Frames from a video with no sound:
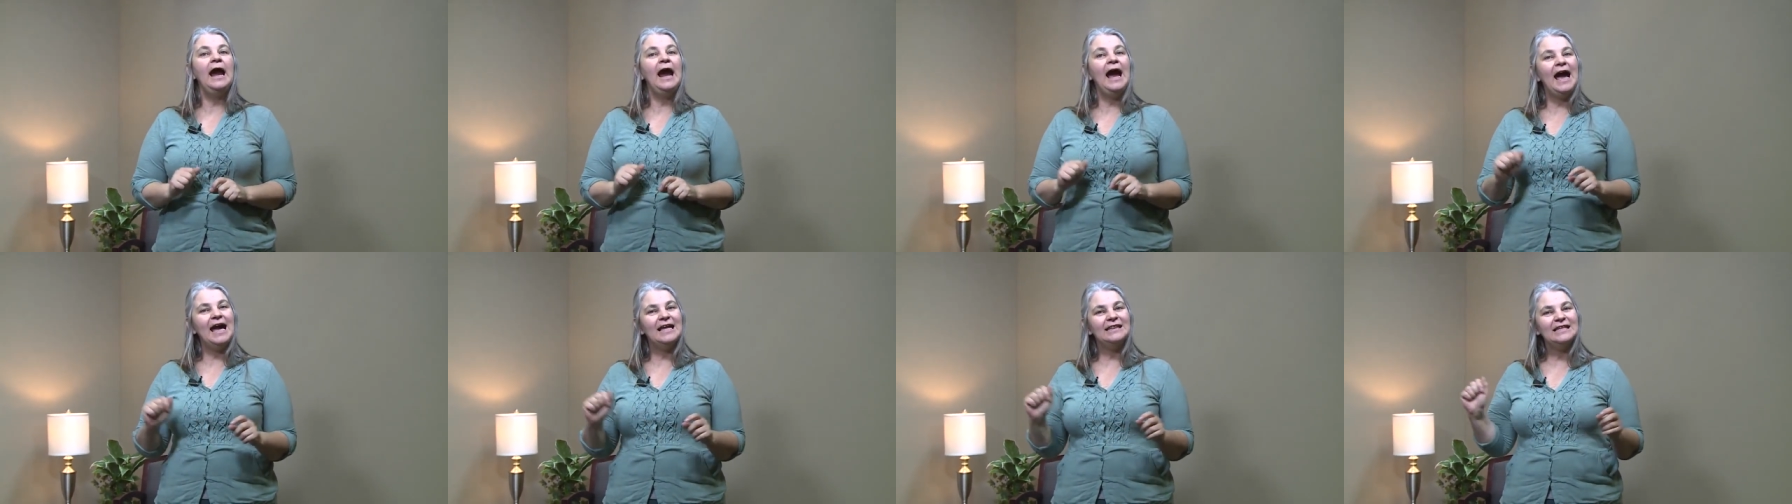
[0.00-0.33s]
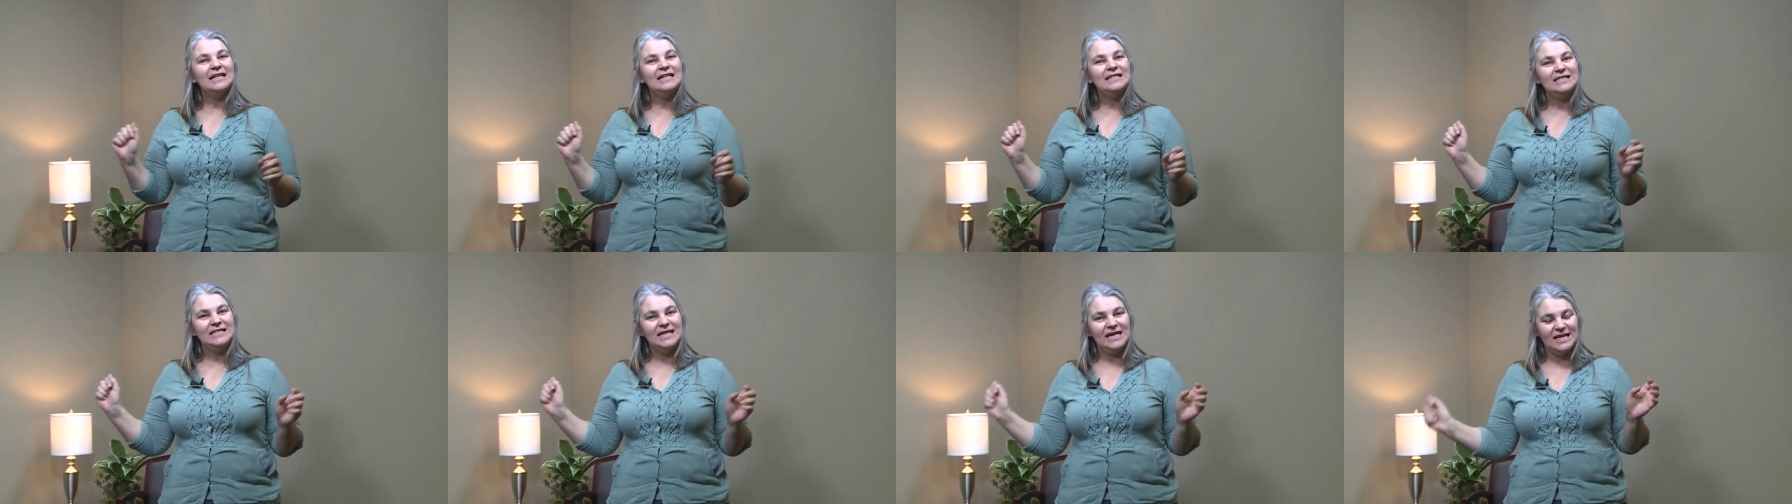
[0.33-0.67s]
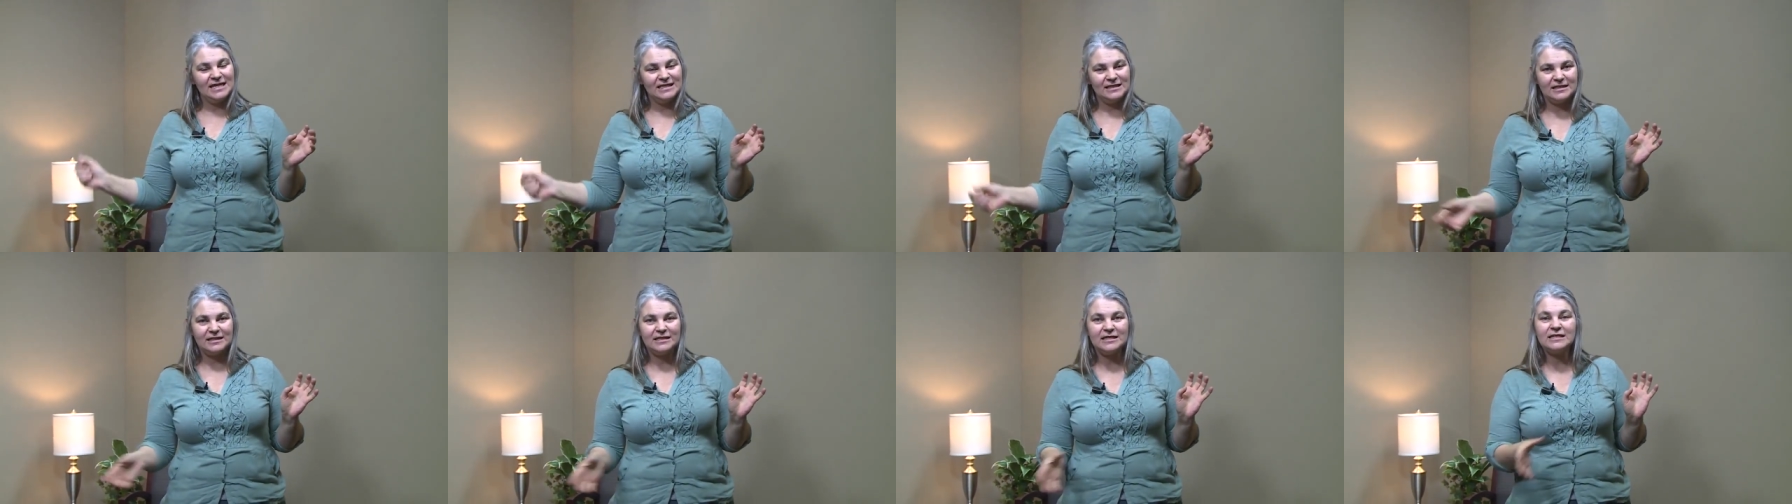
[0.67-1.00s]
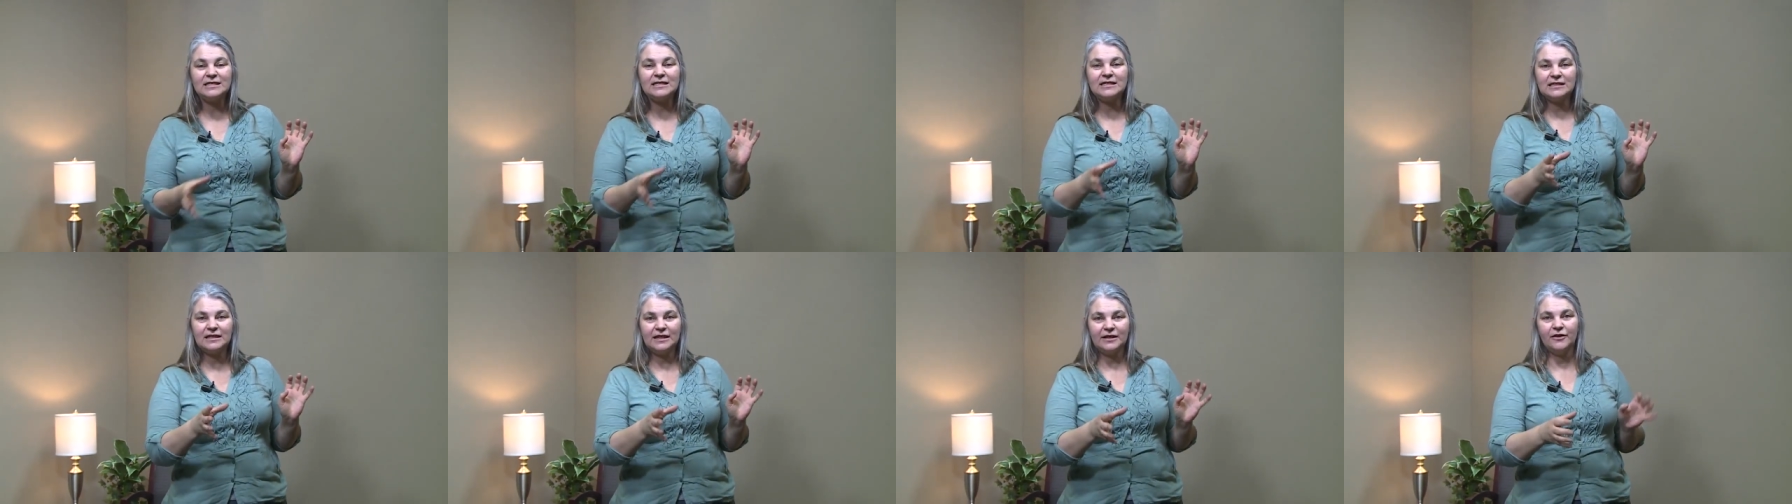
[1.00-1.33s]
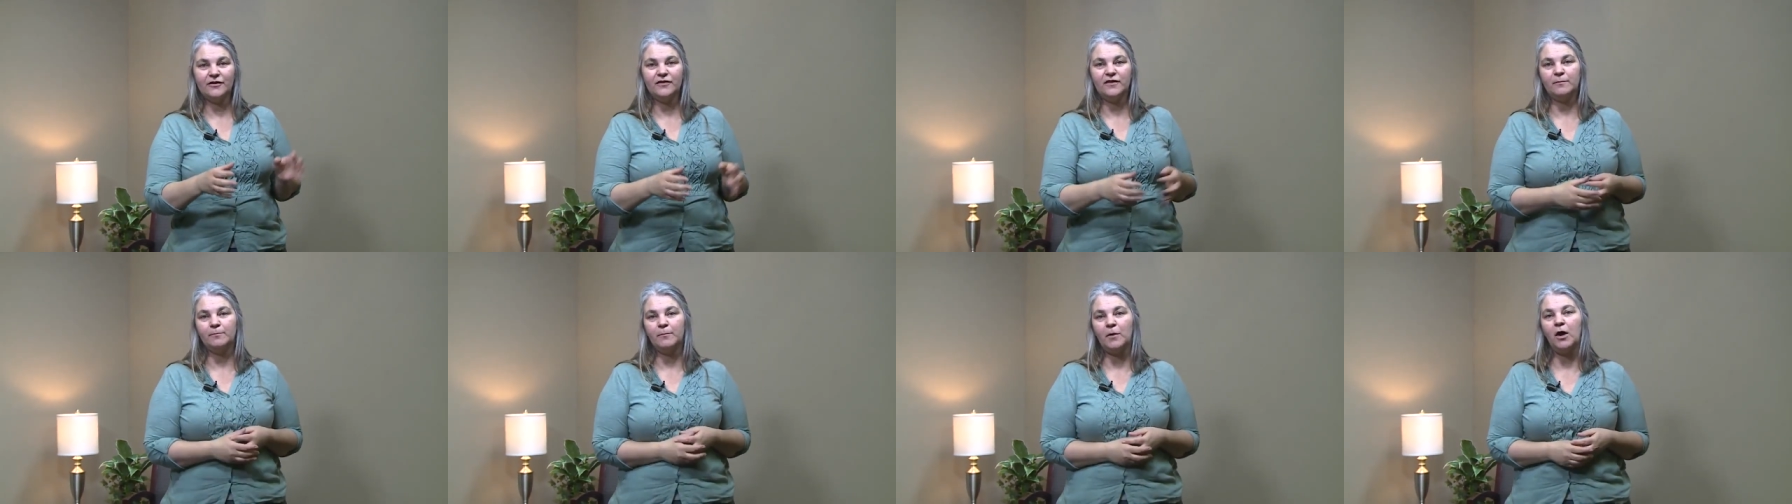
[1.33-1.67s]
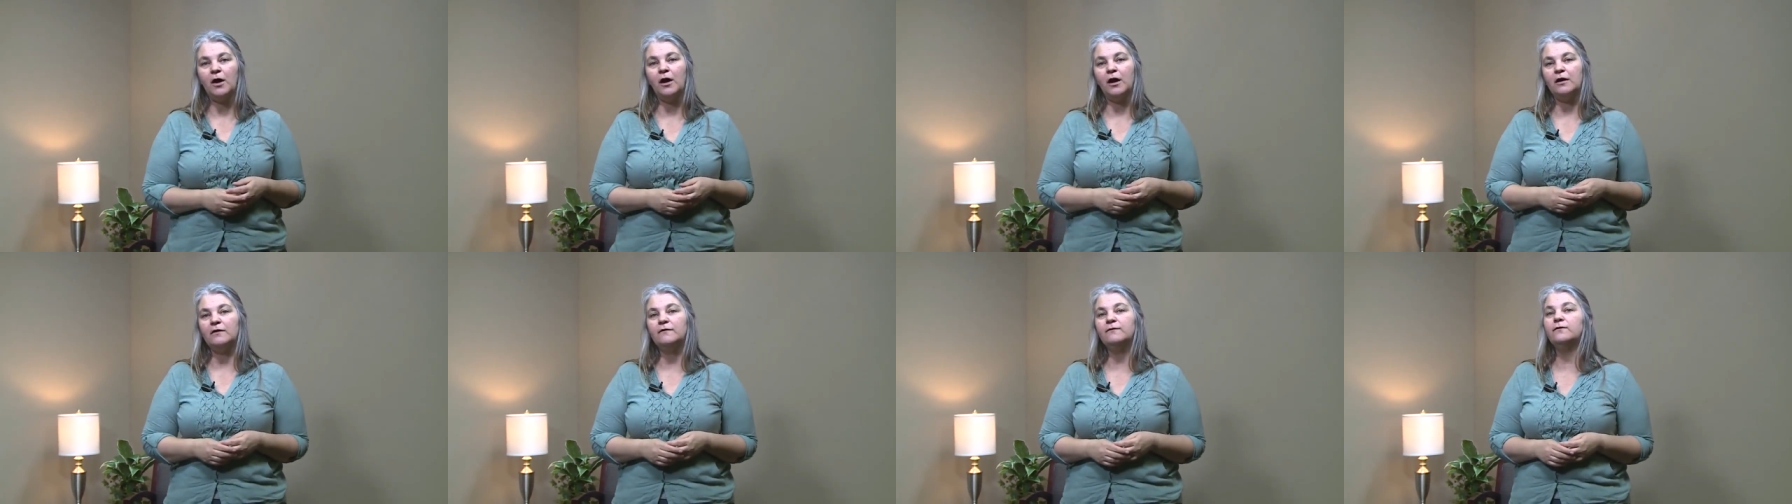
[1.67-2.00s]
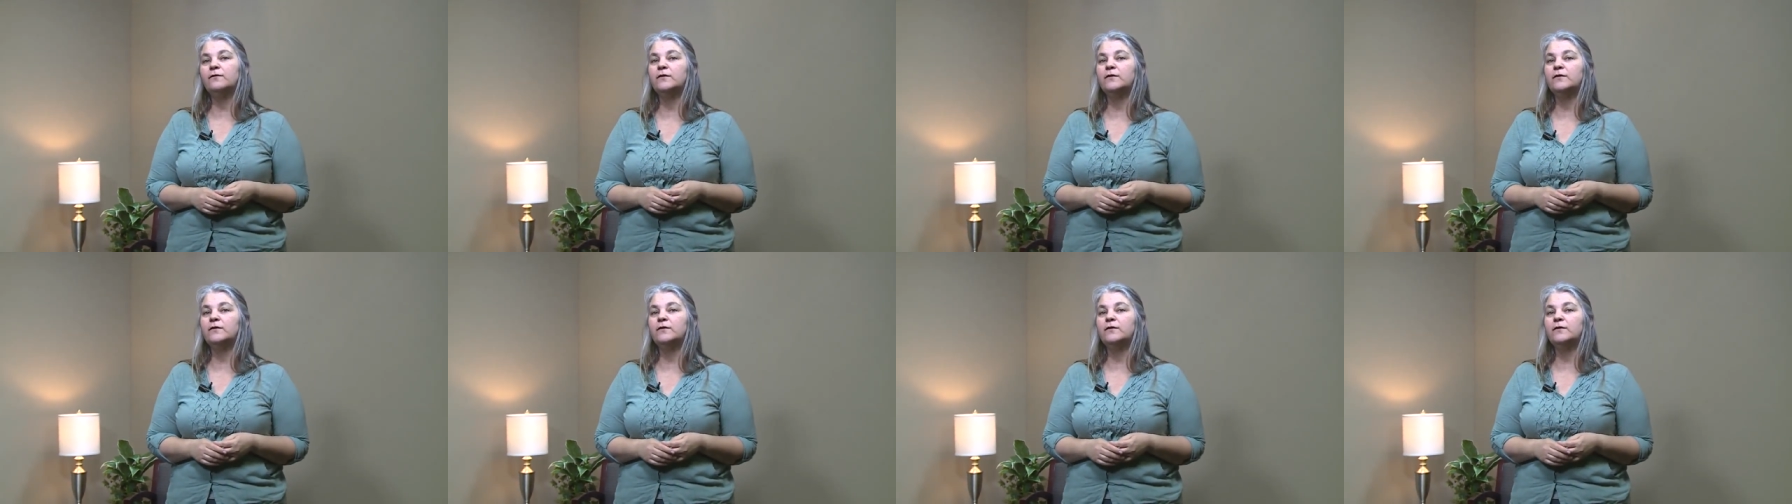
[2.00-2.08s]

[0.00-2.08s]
and that tends to scare them off.